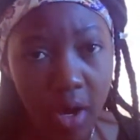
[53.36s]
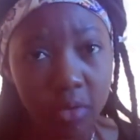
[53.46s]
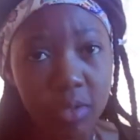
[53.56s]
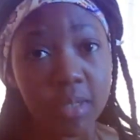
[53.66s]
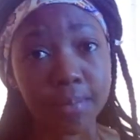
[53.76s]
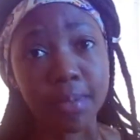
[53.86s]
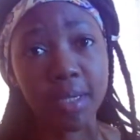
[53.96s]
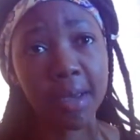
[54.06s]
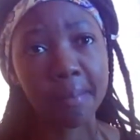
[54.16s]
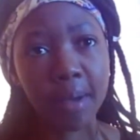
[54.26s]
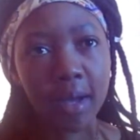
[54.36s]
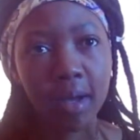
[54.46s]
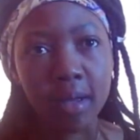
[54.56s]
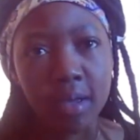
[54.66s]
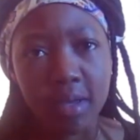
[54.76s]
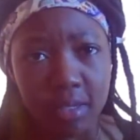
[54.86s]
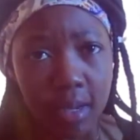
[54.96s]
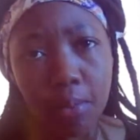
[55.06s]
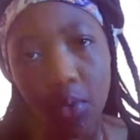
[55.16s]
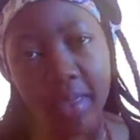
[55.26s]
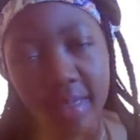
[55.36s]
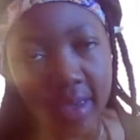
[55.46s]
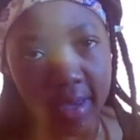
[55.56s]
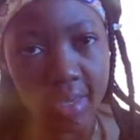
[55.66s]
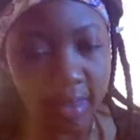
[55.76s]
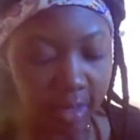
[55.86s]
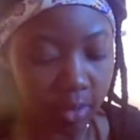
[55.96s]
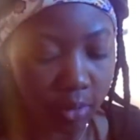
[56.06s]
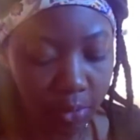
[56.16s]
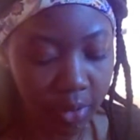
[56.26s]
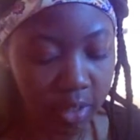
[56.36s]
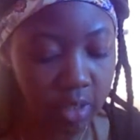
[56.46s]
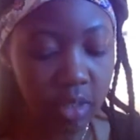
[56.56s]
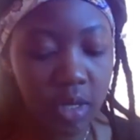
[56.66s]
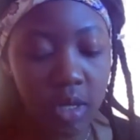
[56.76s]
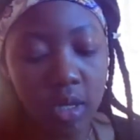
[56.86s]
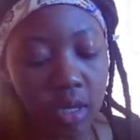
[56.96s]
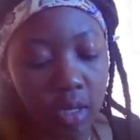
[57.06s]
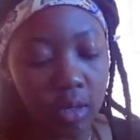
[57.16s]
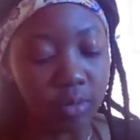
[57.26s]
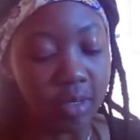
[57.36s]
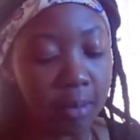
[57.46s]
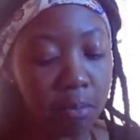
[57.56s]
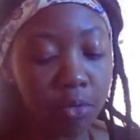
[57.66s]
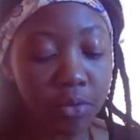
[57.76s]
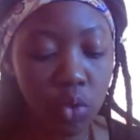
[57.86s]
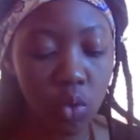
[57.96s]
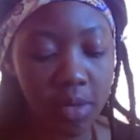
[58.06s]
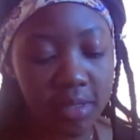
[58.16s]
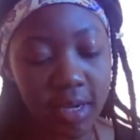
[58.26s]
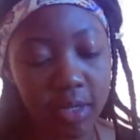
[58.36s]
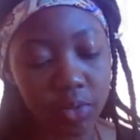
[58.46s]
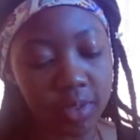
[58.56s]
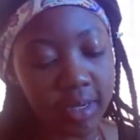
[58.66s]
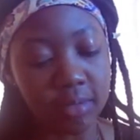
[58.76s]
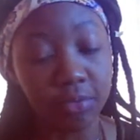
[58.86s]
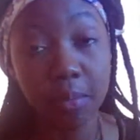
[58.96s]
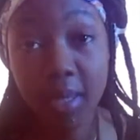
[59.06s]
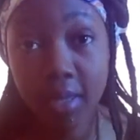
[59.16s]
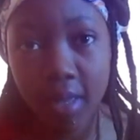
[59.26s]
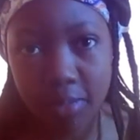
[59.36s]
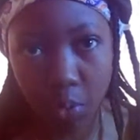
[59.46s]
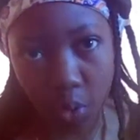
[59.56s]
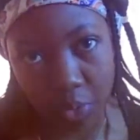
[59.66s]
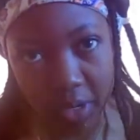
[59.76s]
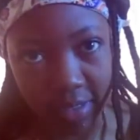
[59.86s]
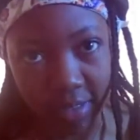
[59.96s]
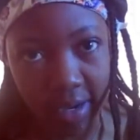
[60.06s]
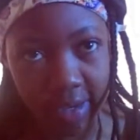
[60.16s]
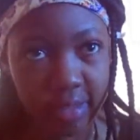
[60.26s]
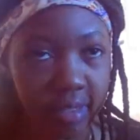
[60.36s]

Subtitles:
September, somewhere there, and then already we are moving towards 100. For me, that's progress, guys.